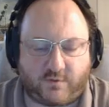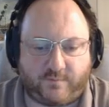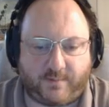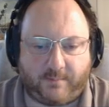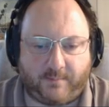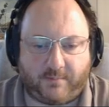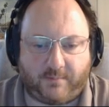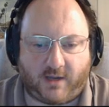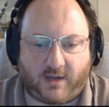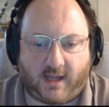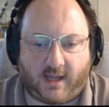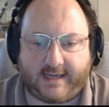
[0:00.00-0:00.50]

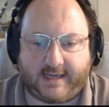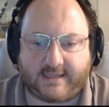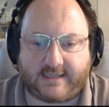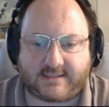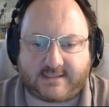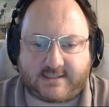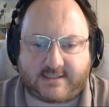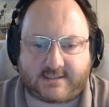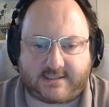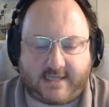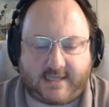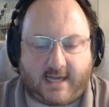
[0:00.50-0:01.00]
been playing
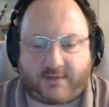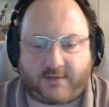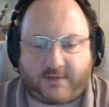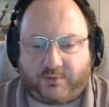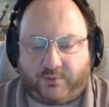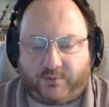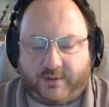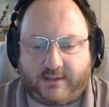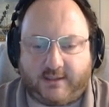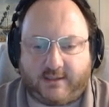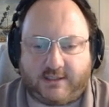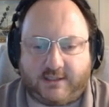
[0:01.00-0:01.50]
since the
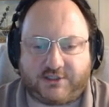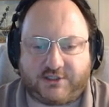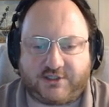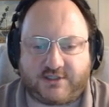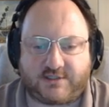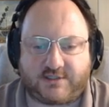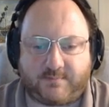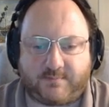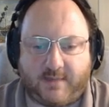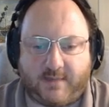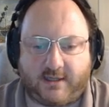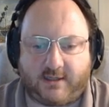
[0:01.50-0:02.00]
Arthurian
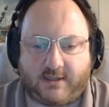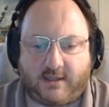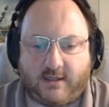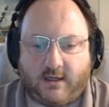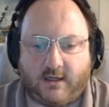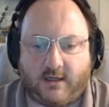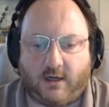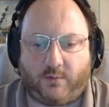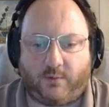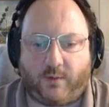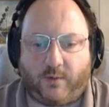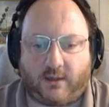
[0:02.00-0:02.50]
Legends meta
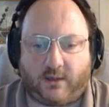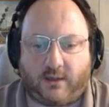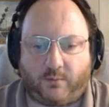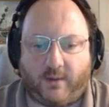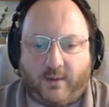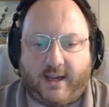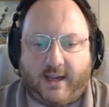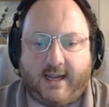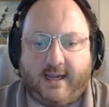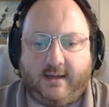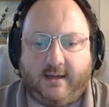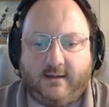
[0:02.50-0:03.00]
are well
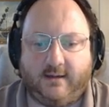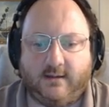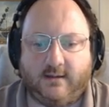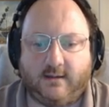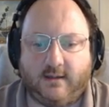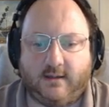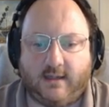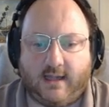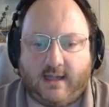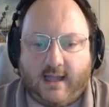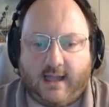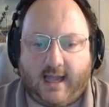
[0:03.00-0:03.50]
aware.
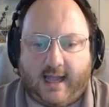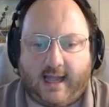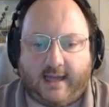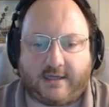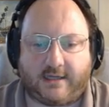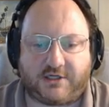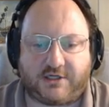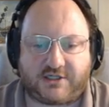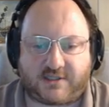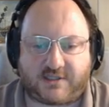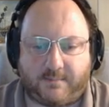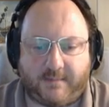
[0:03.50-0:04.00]

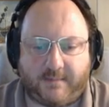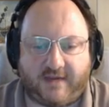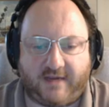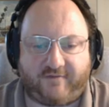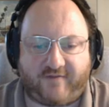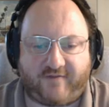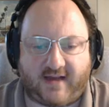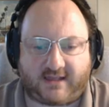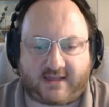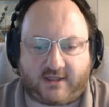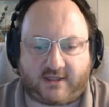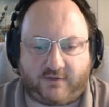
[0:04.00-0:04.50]
And just the mere
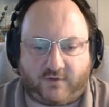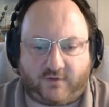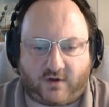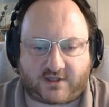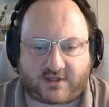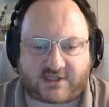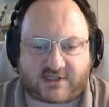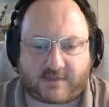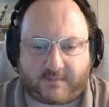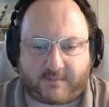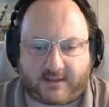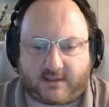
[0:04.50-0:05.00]
fact that you've
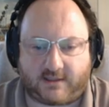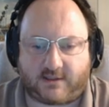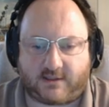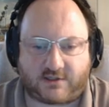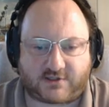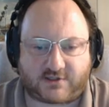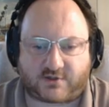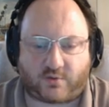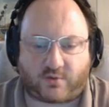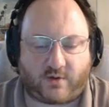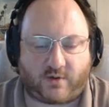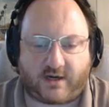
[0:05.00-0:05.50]
got something that can
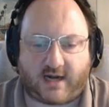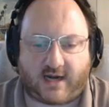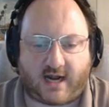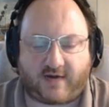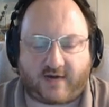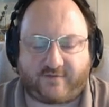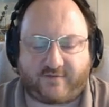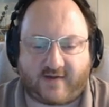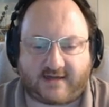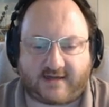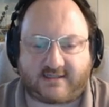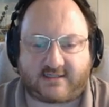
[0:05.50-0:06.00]
destroy an
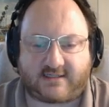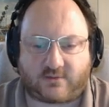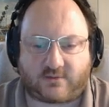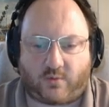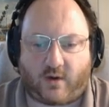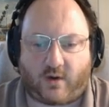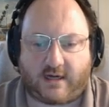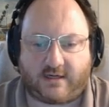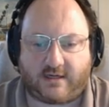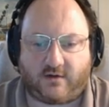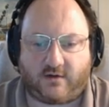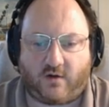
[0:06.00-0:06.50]
artifact is
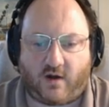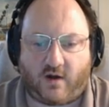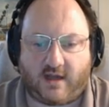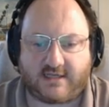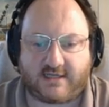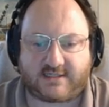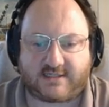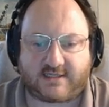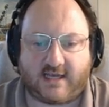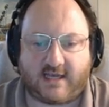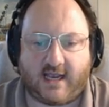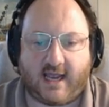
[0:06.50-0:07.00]
quite
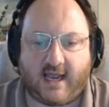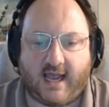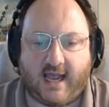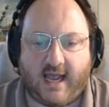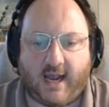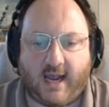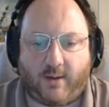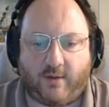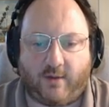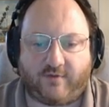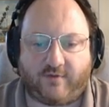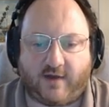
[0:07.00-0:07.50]
nice.
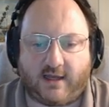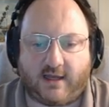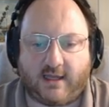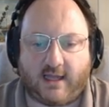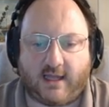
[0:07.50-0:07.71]
However,